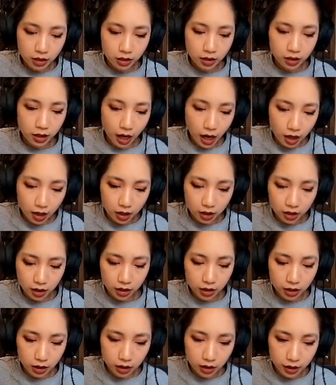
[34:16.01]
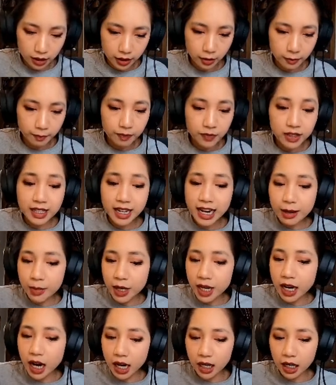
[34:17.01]
Yeah, here, naming
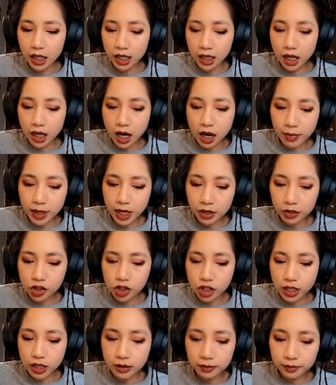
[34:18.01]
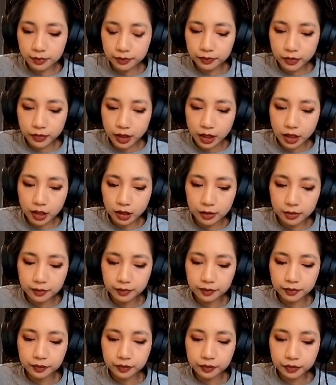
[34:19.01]
ionic compound sheet here.
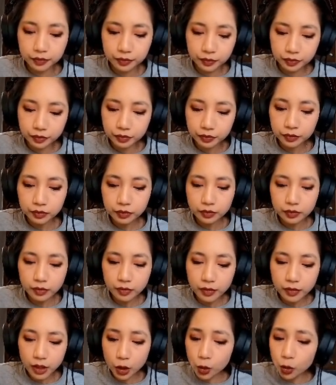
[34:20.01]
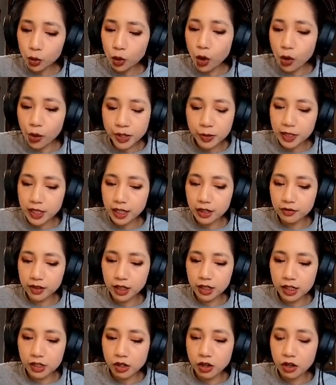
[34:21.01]
You will always be given
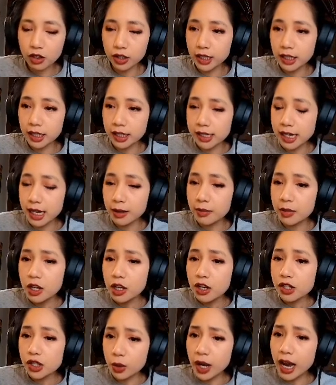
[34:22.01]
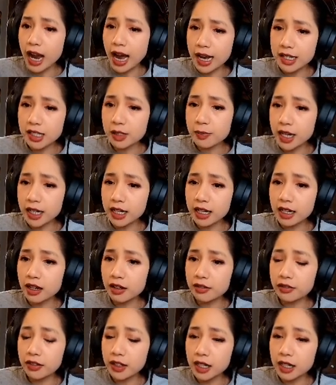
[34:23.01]
this on an exam, so it has many of
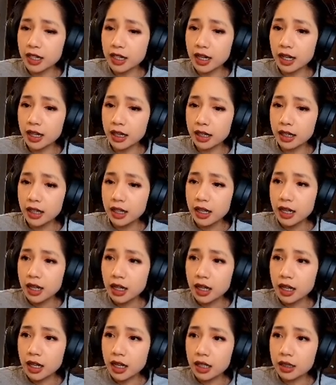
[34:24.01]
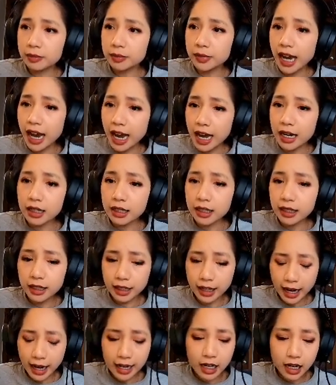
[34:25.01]
the cation and
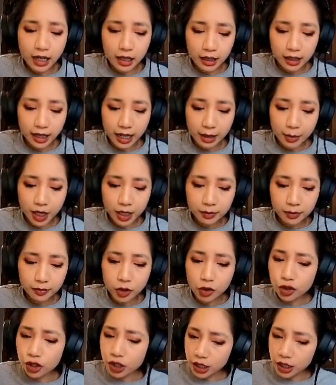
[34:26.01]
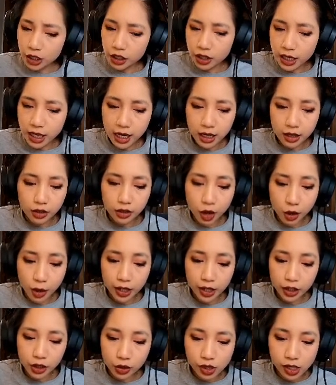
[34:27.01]
anion naming. You just need to know how to
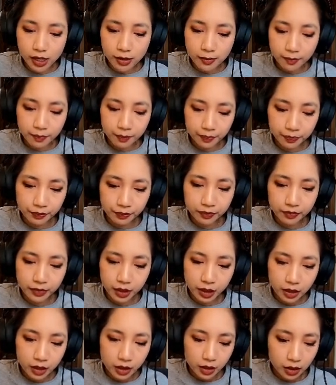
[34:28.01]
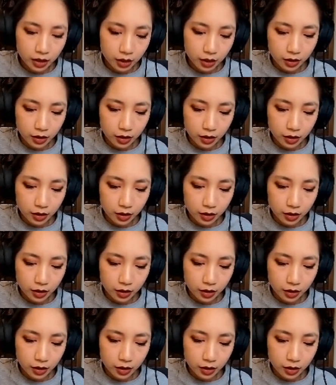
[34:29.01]
use it. All